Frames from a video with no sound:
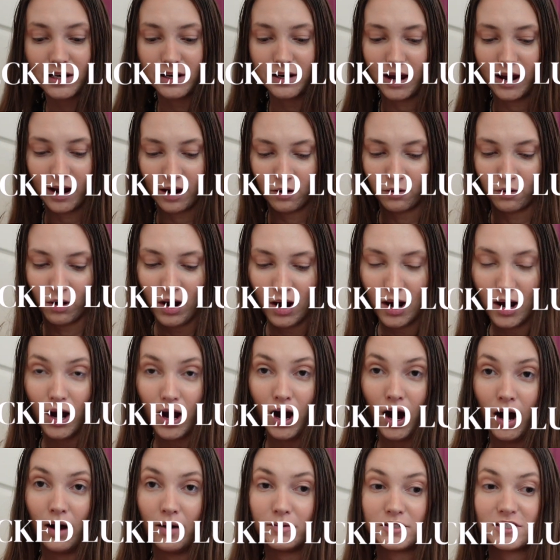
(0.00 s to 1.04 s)
Now,
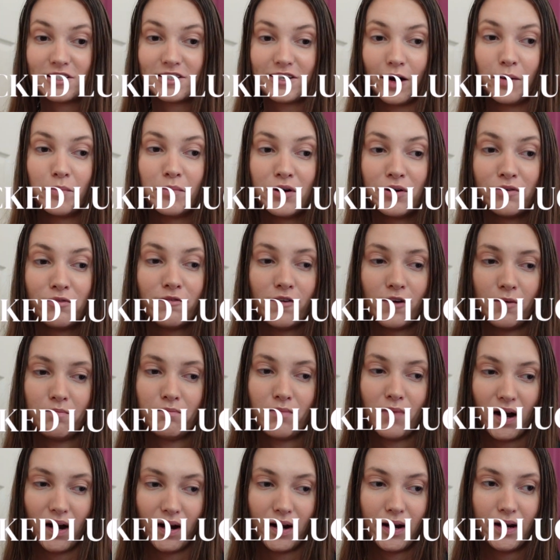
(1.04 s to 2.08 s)
some of
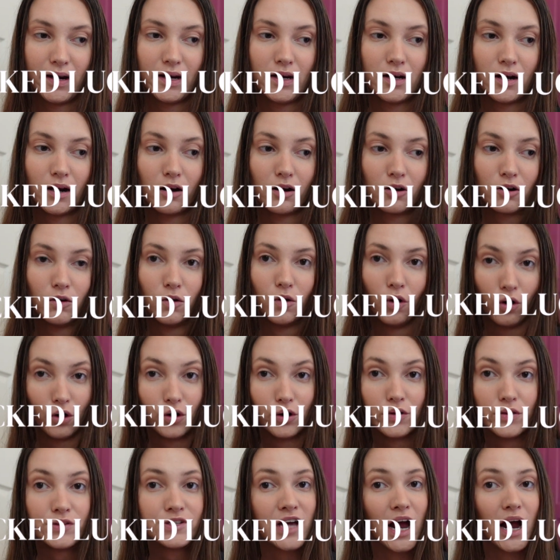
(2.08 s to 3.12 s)
my
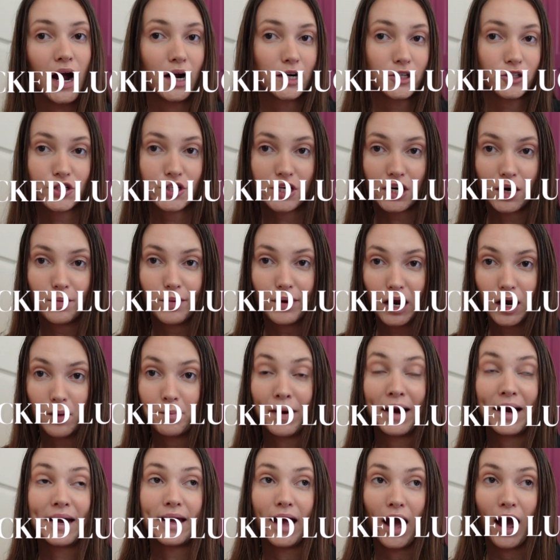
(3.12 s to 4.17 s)
clothes are actually gonna be in
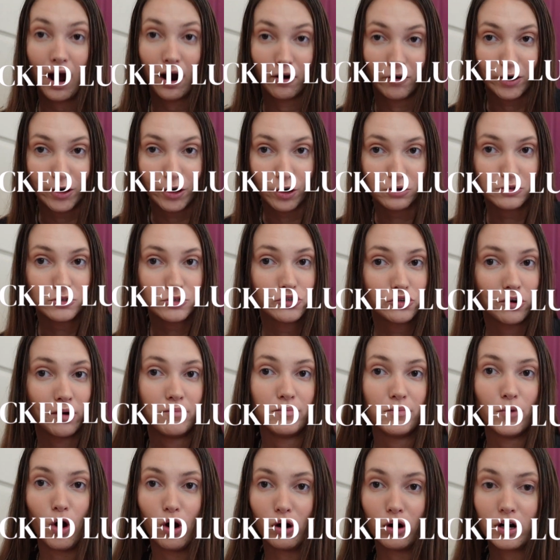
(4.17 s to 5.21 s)
my carry-on, so
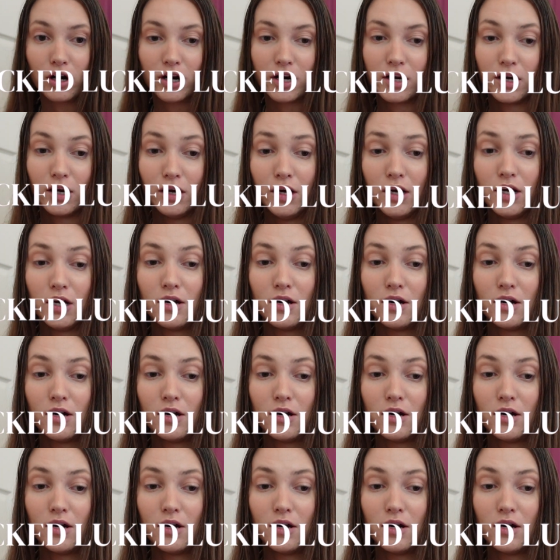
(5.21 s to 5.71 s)
I'm not gonna